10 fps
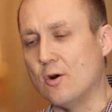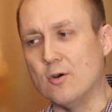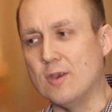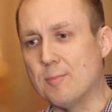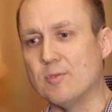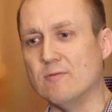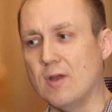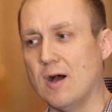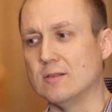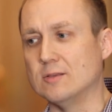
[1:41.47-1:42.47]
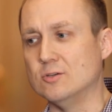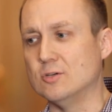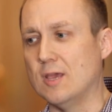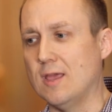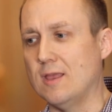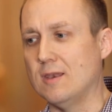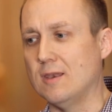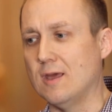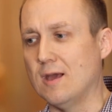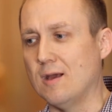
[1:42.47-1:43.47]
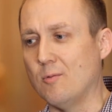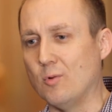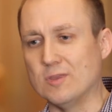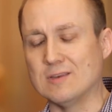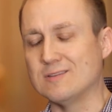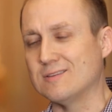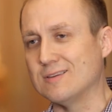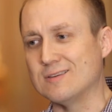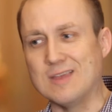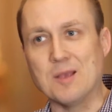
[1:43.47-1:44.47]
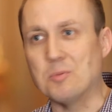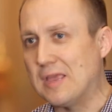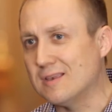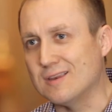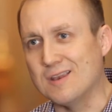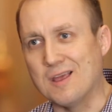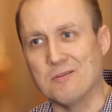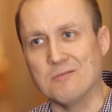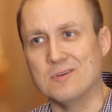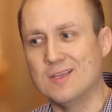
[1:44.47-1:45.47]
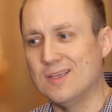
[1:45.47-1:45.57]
her depth of knowledge and uh, willingness to stay up late and have